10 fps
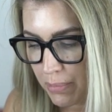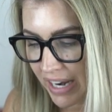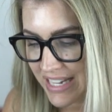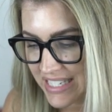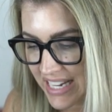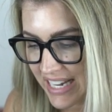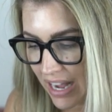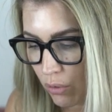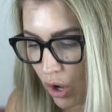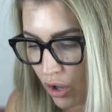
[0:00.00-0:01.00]
but I see
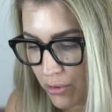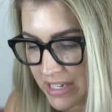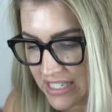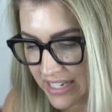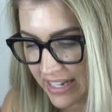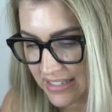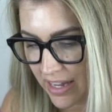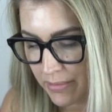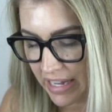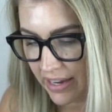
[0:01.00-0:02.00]
now all the mistakes
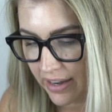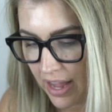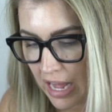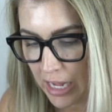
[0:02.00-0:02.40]
I made.